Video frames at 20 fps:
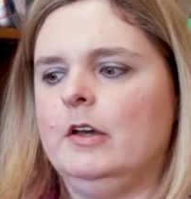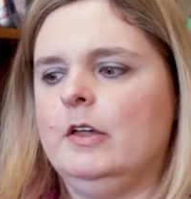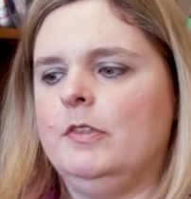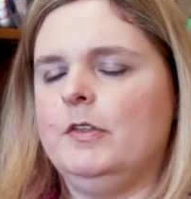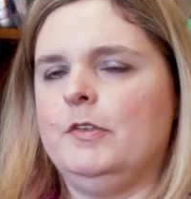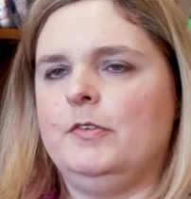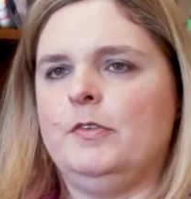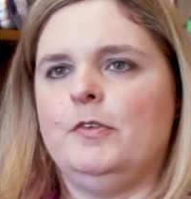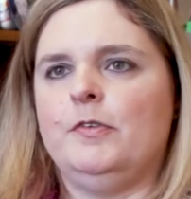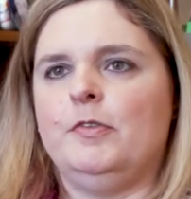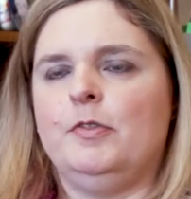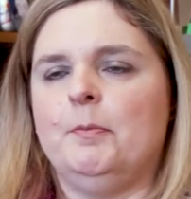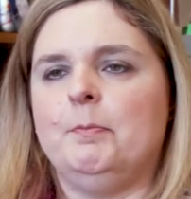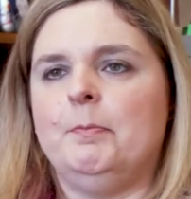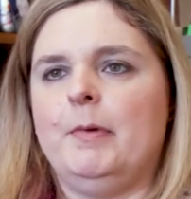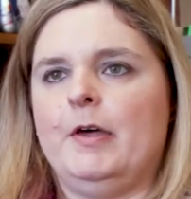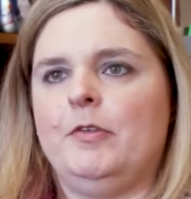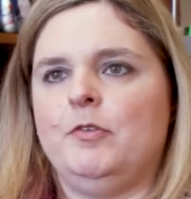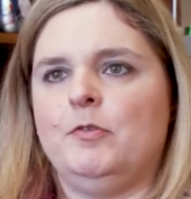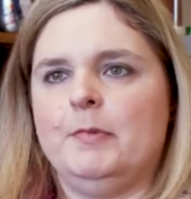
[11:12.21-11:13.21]
this is the
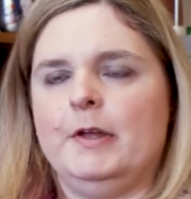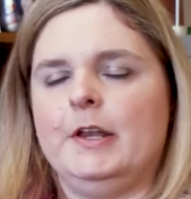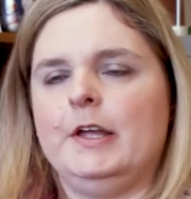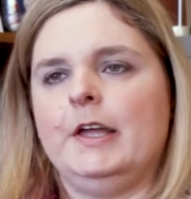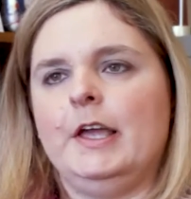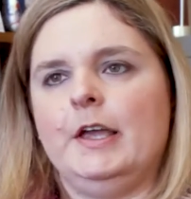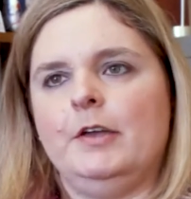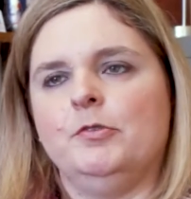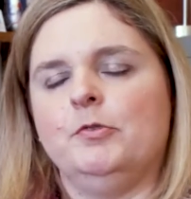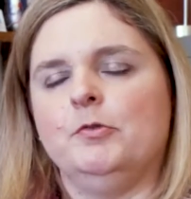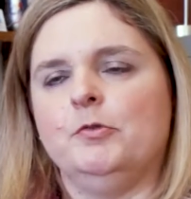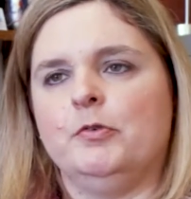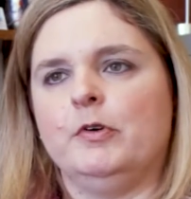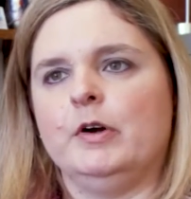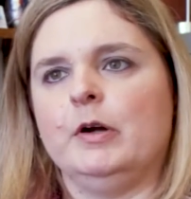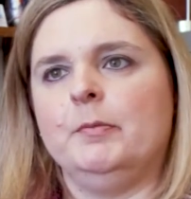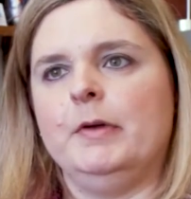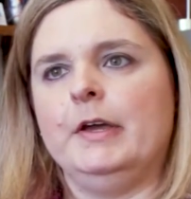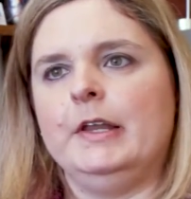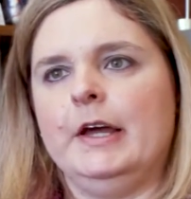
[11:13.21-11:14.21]
best medication
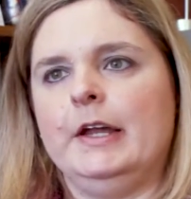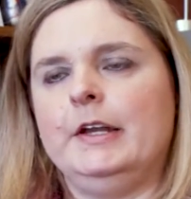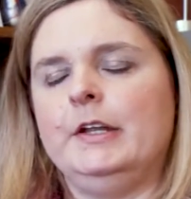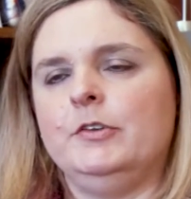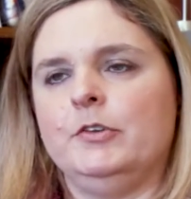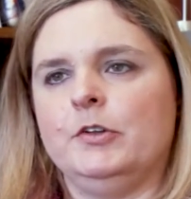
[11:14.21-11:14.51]
for me and I need